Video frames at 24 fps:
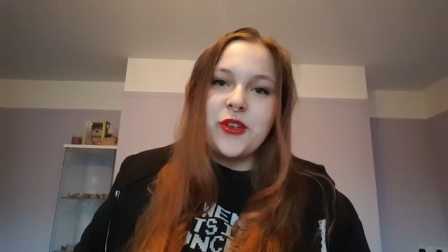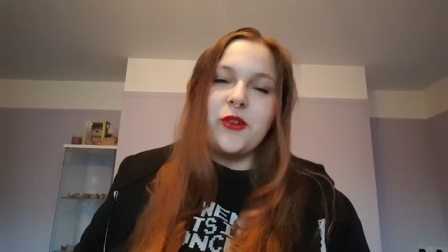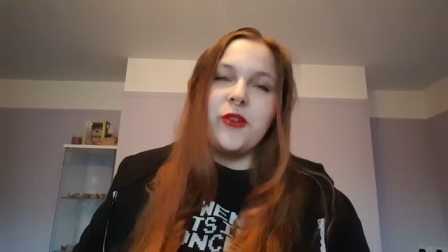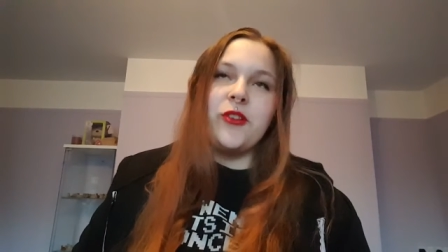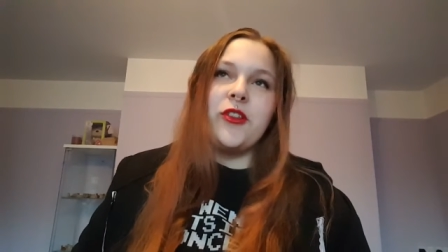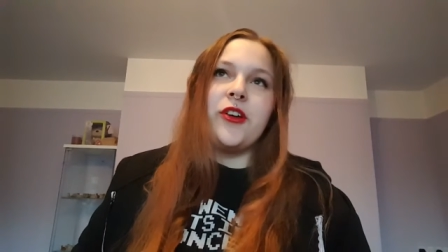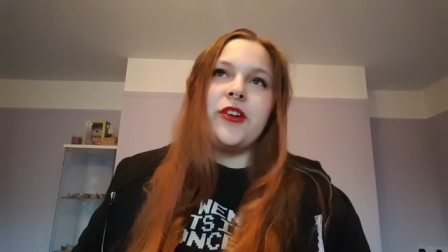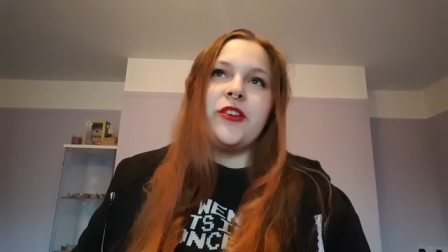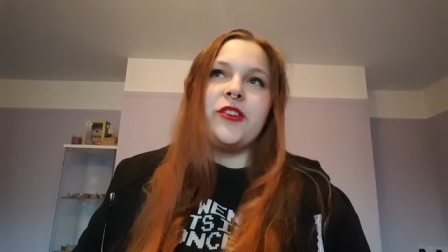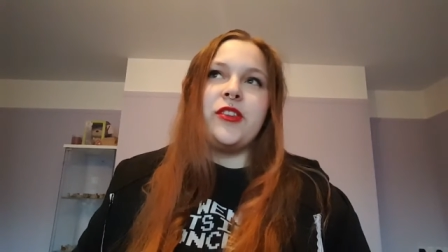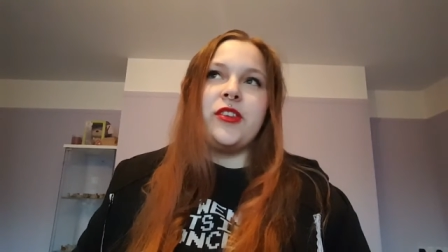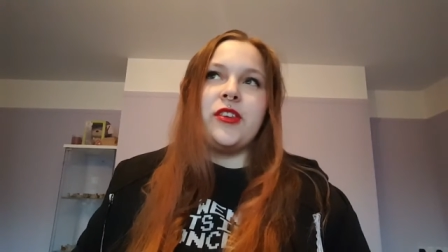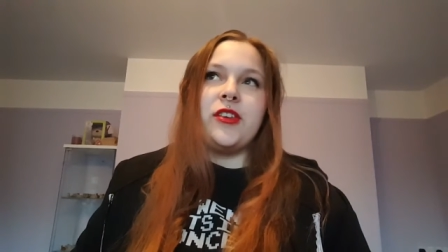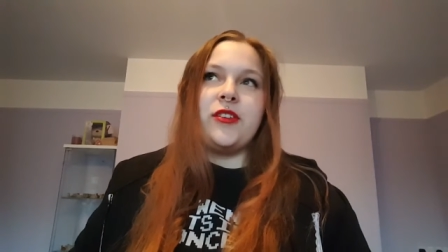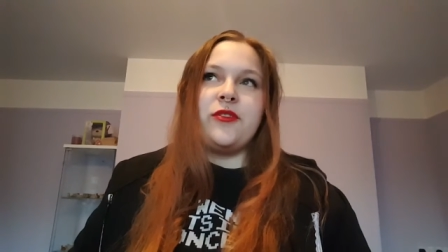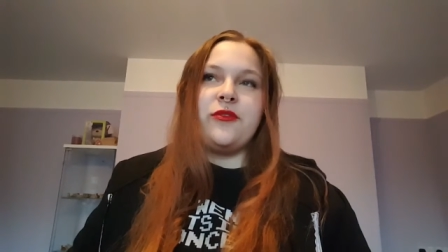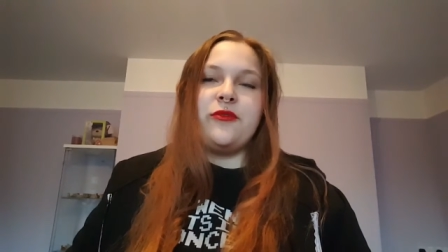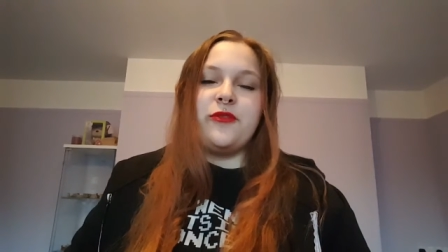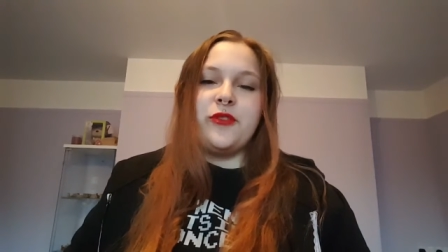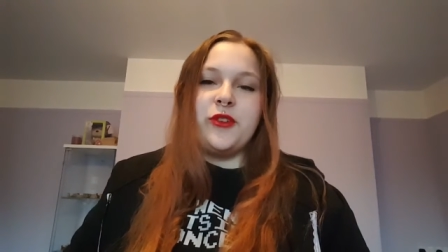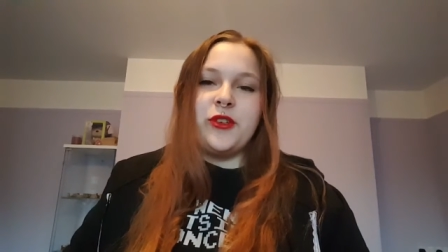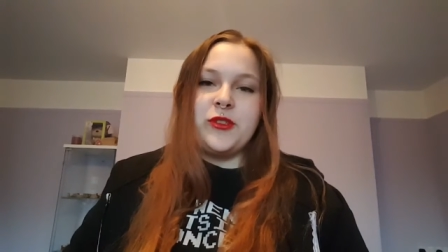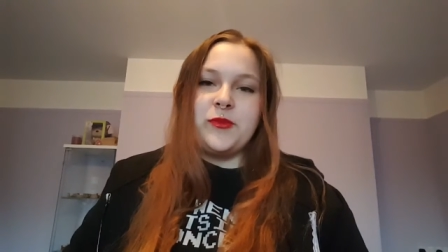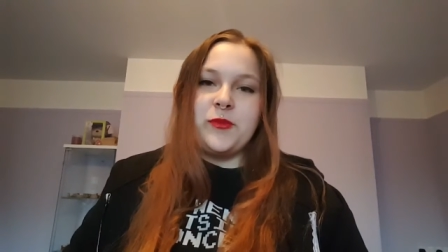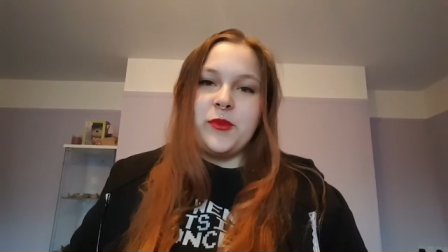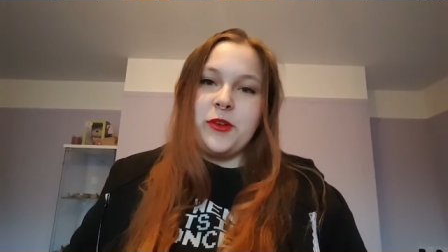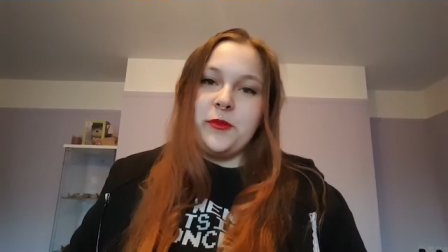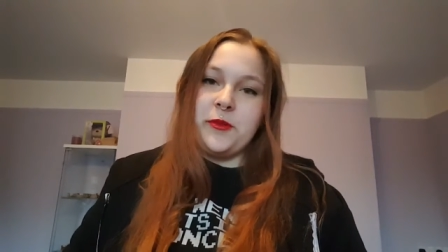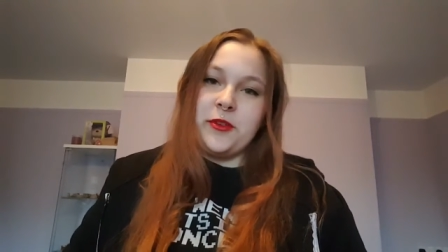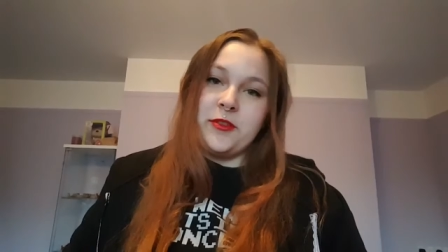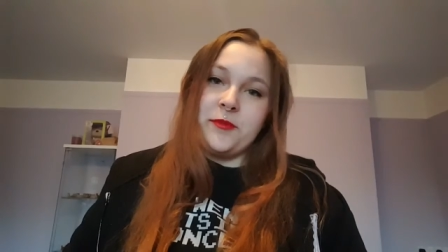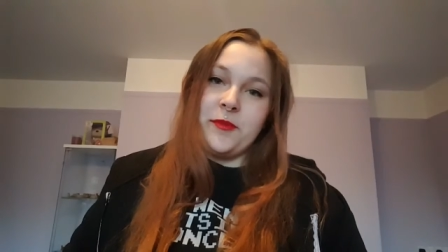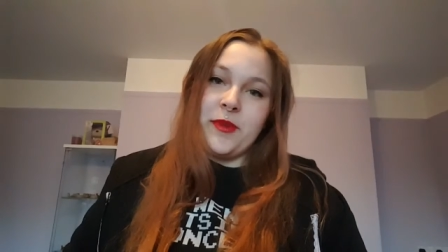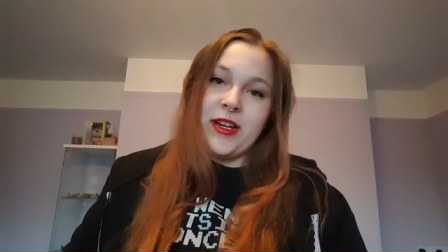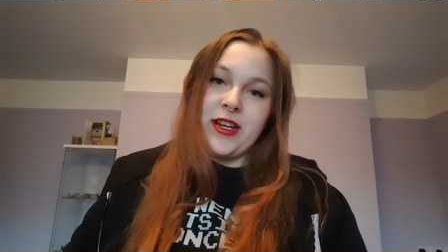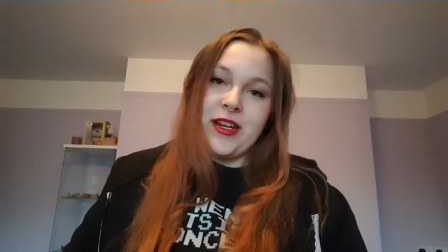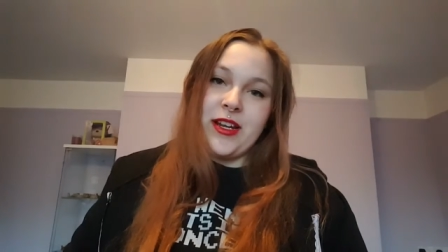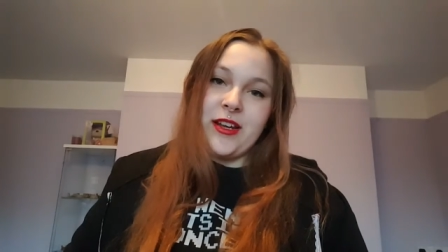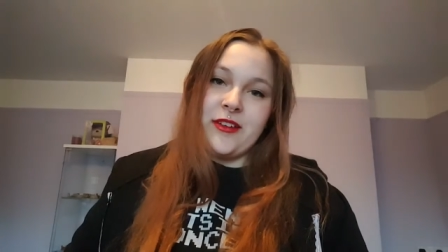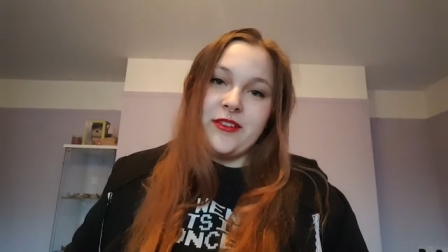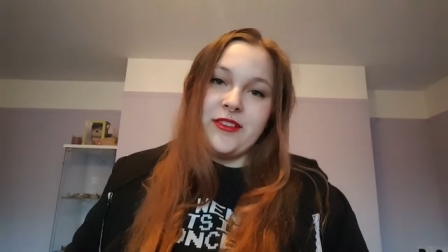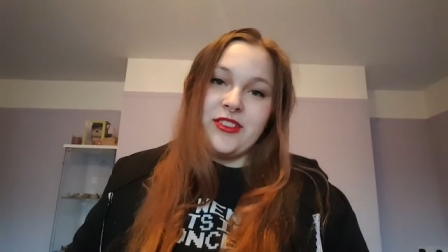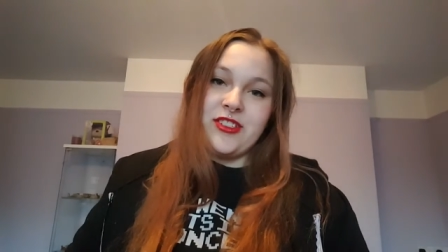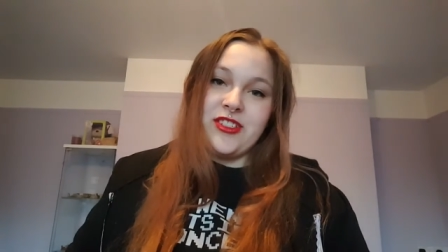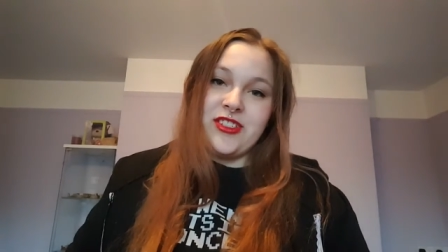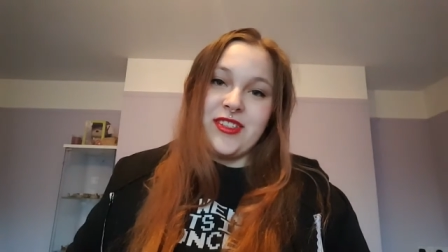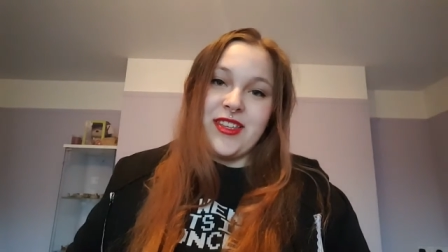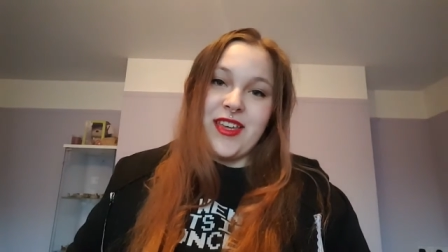although the foot's pretty much better now,
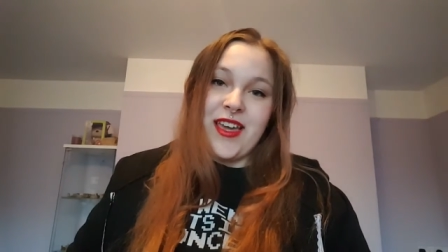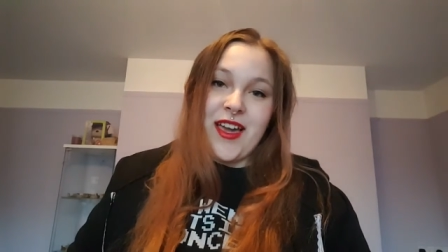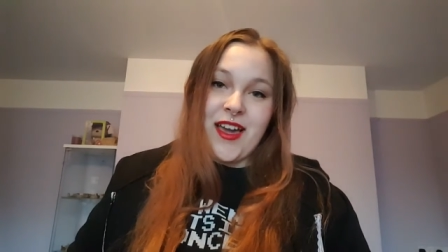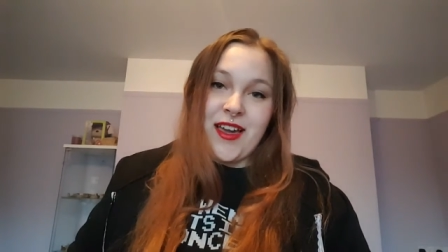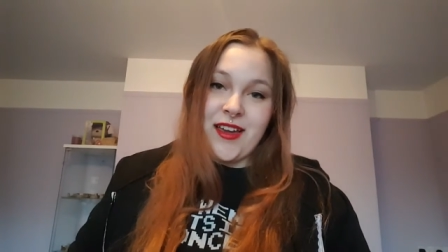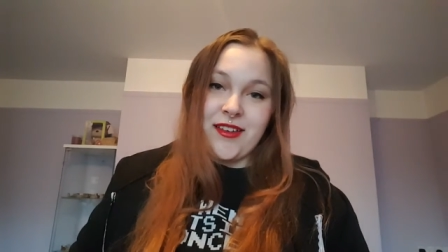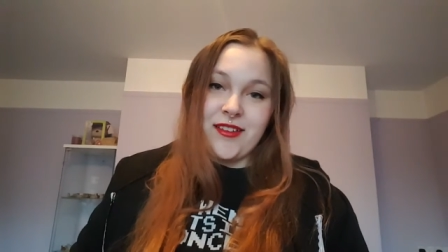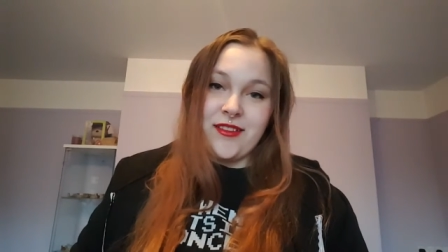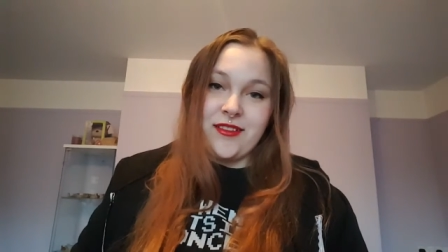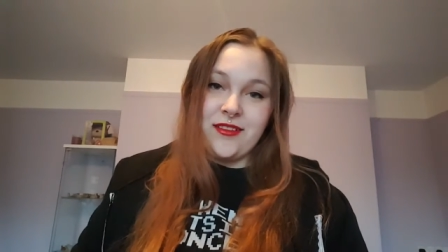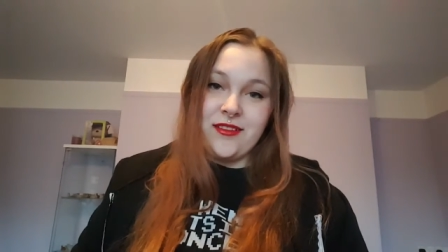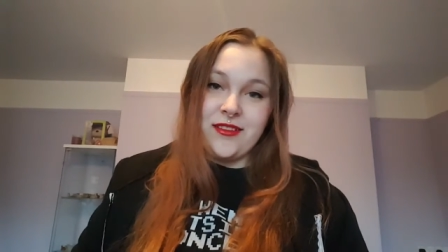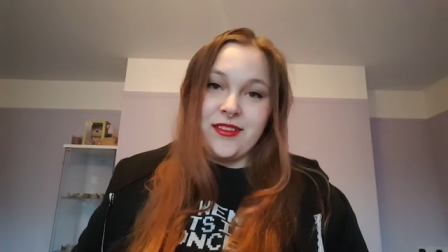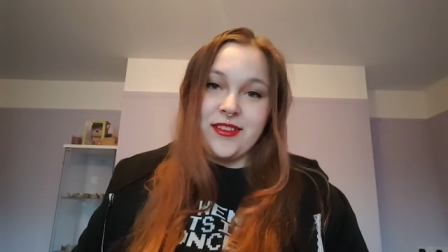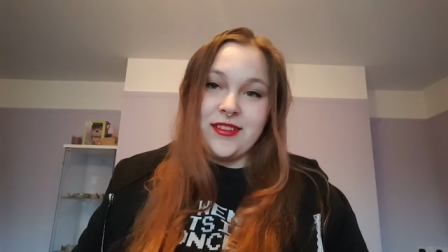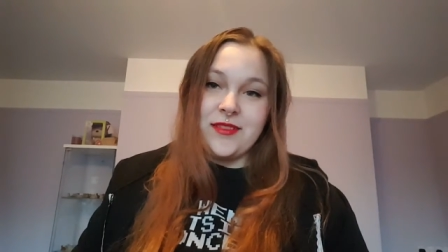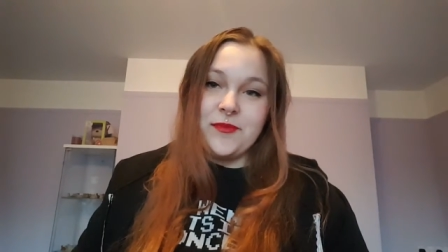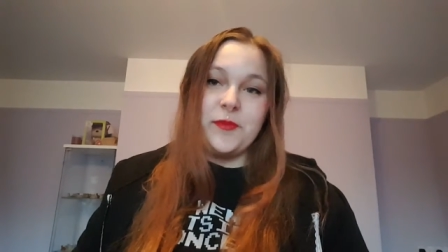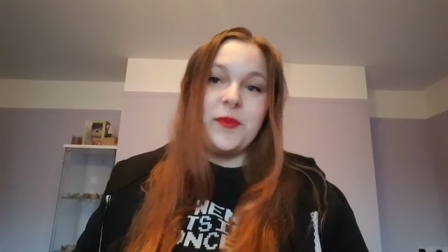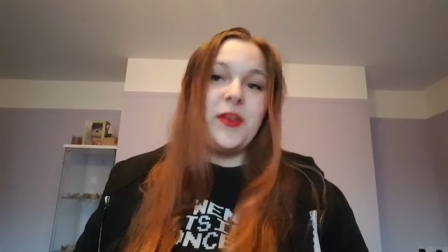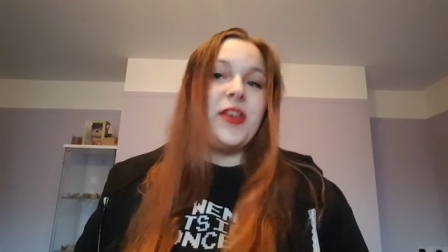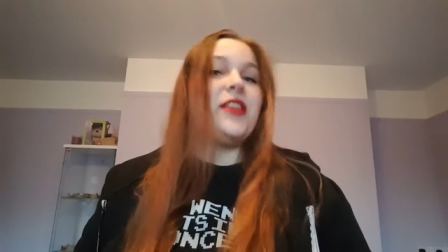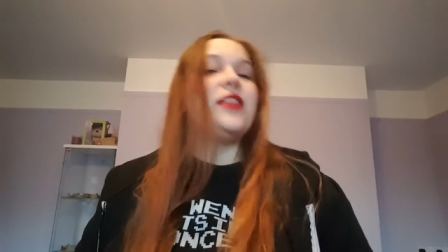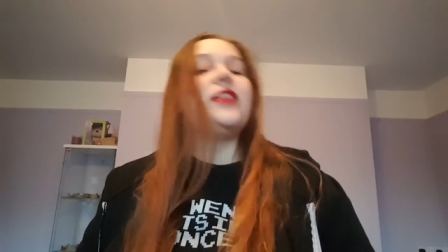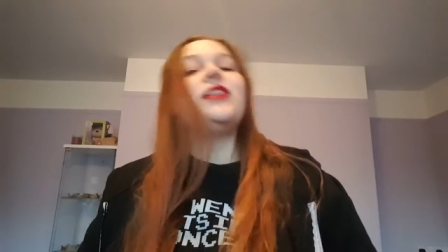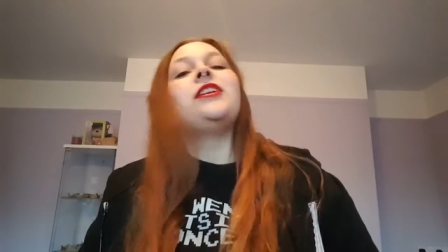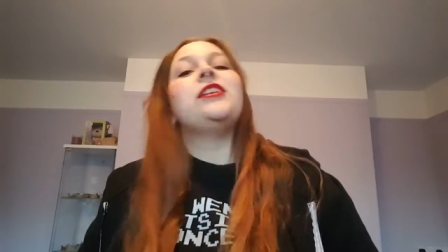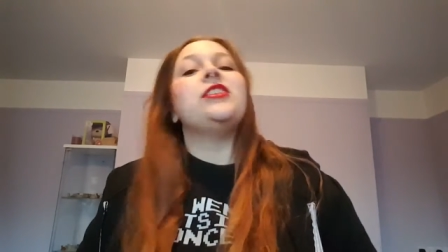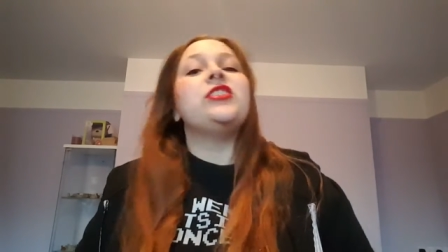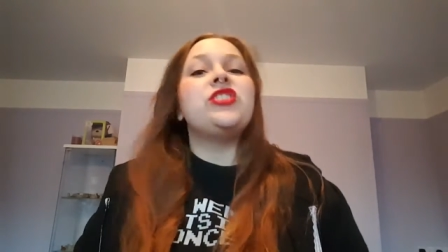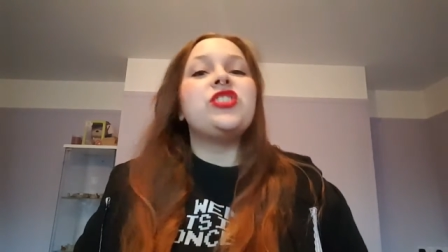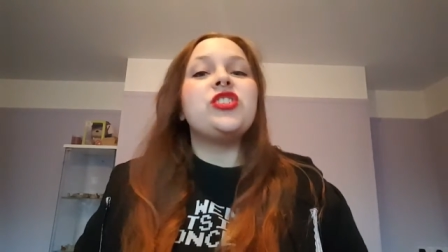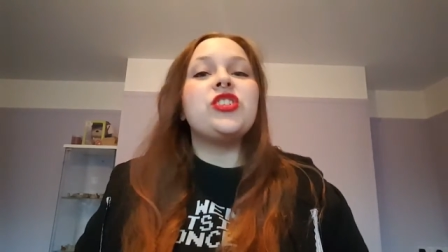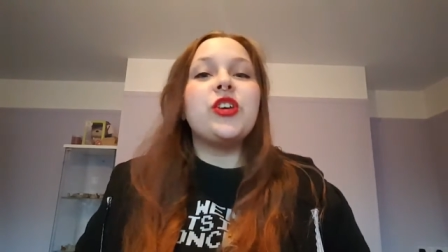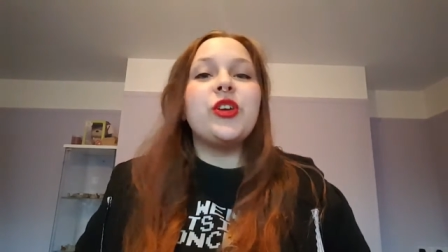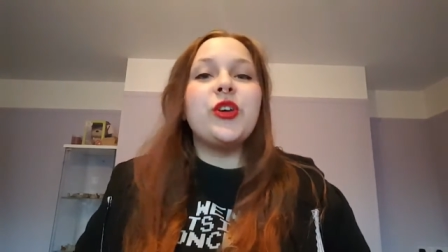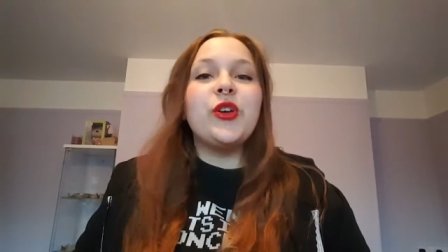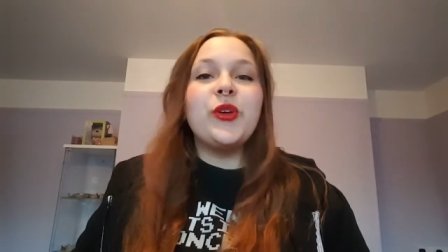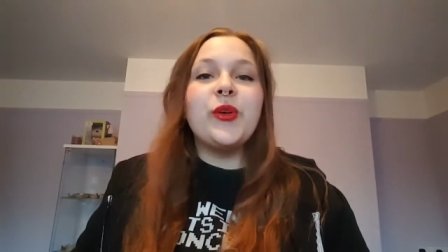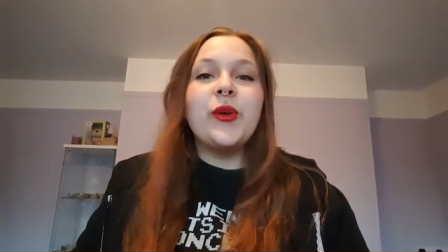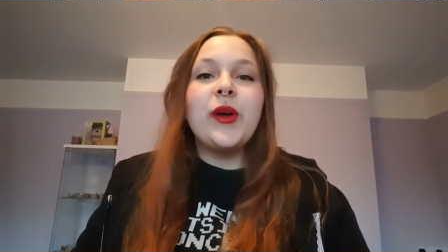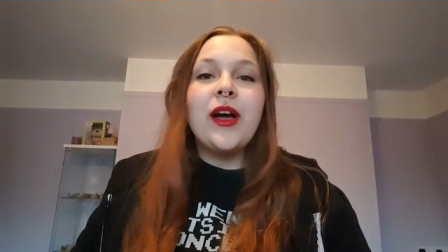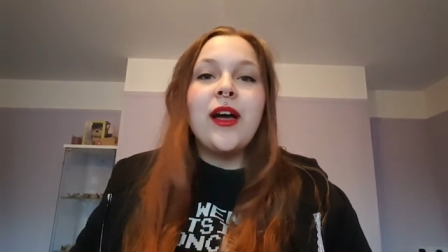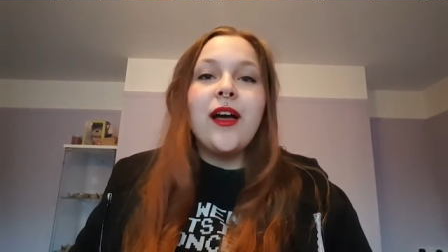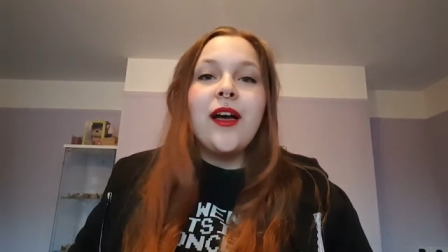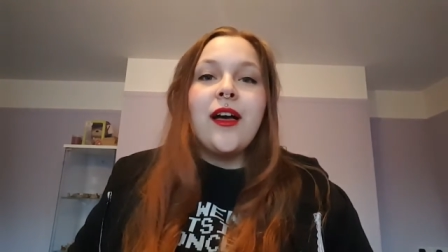it's just the ankle that's an issue.